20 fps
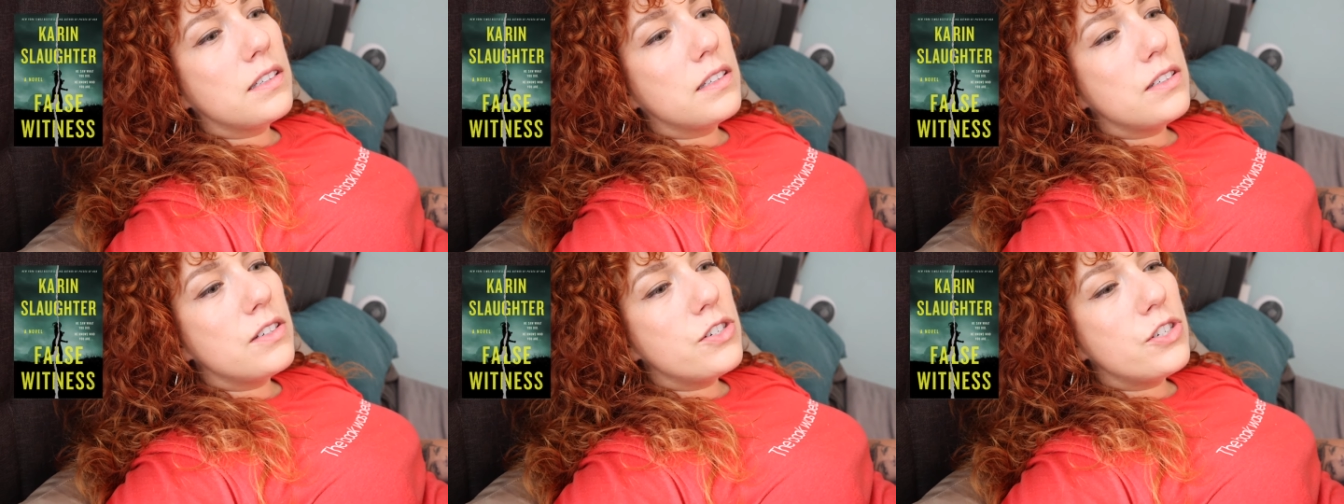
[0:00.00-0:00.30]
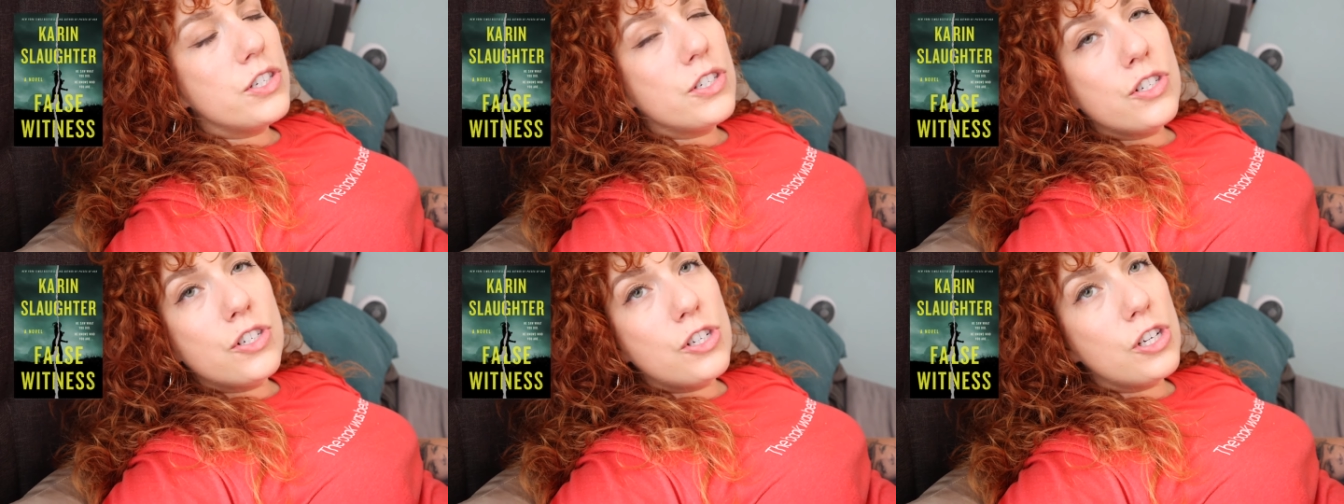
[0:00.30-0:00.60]

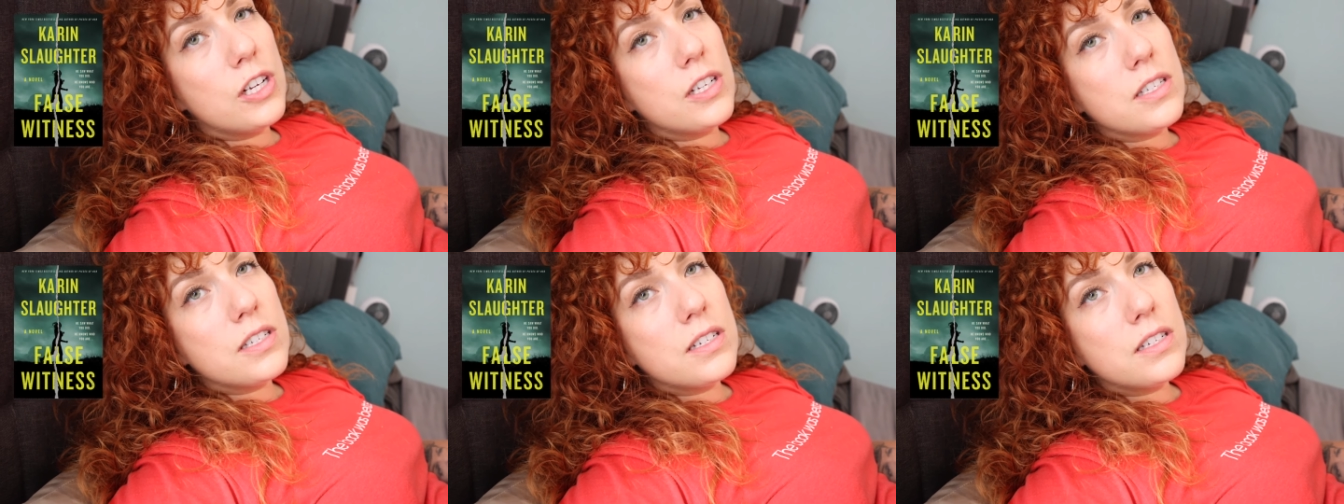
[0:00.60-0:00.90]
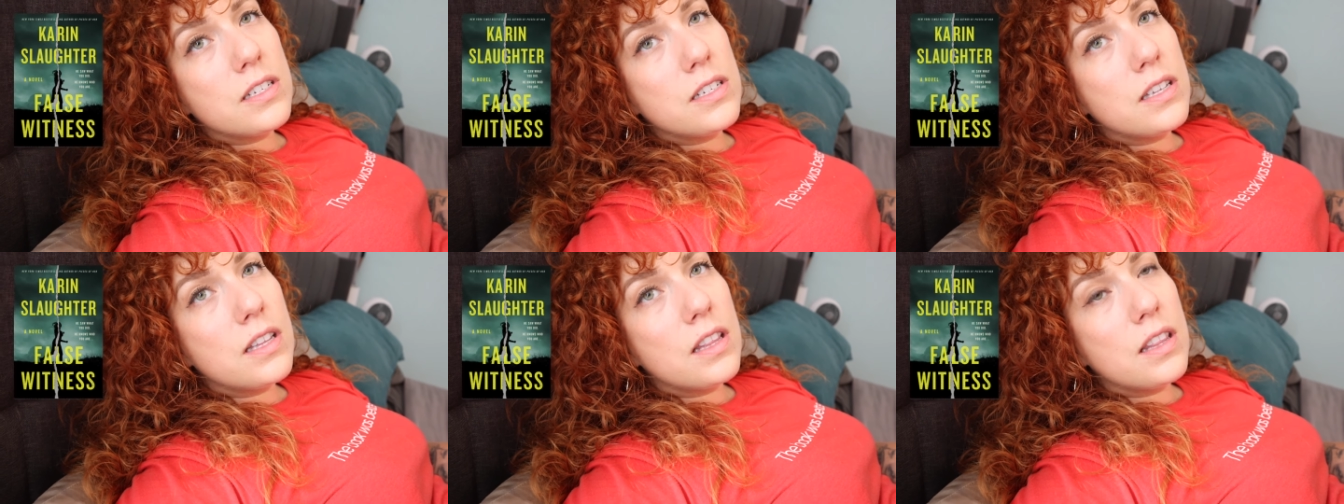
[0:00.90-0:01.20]
She's
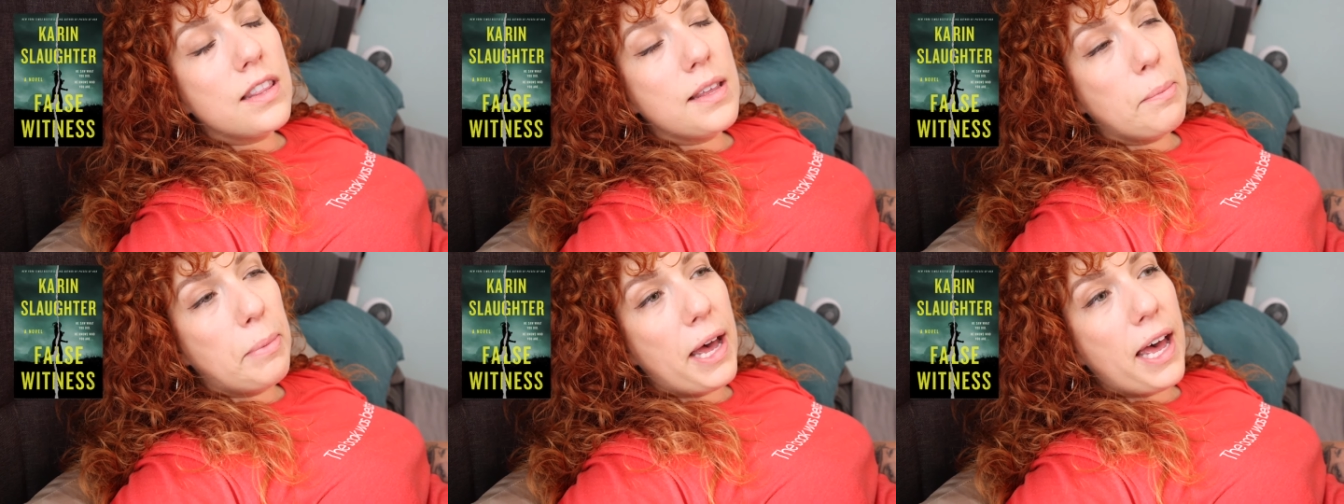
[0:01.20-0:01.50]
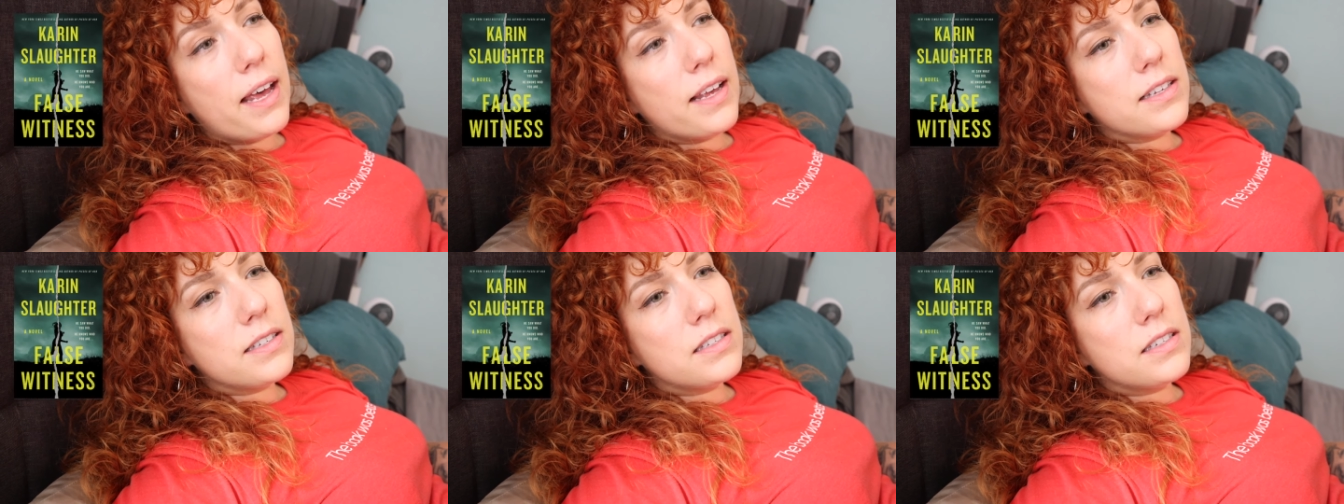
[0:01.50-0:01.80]
just the
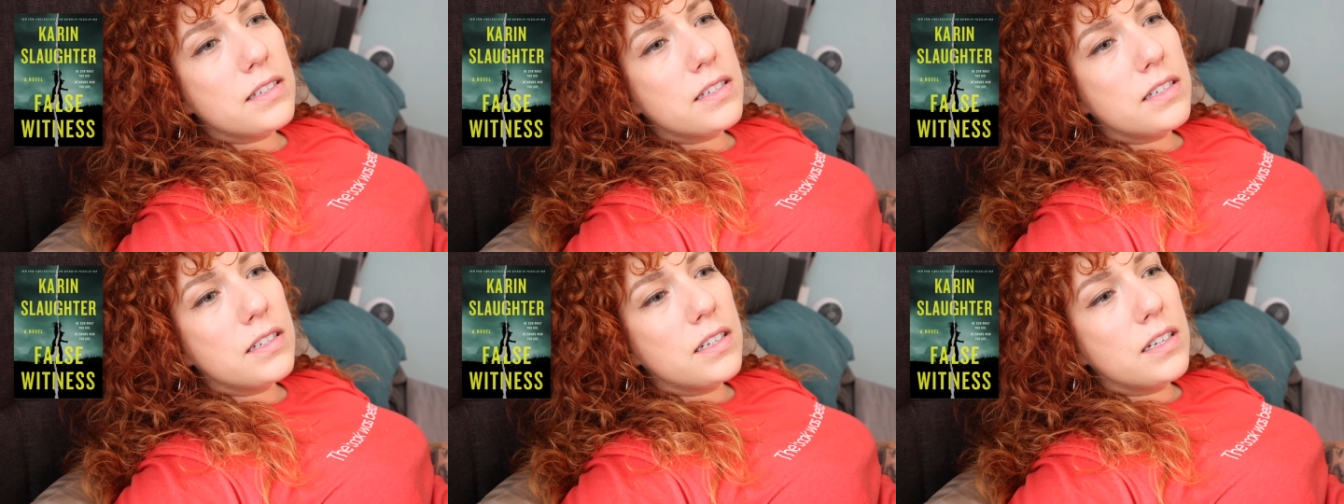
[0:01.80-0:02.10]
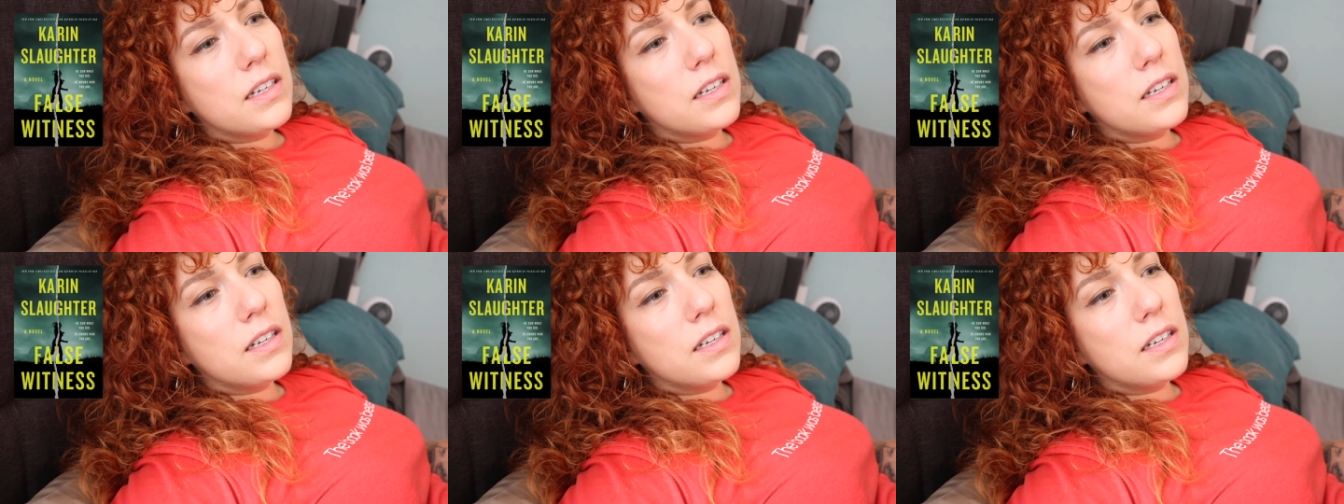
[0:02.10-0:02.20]
best.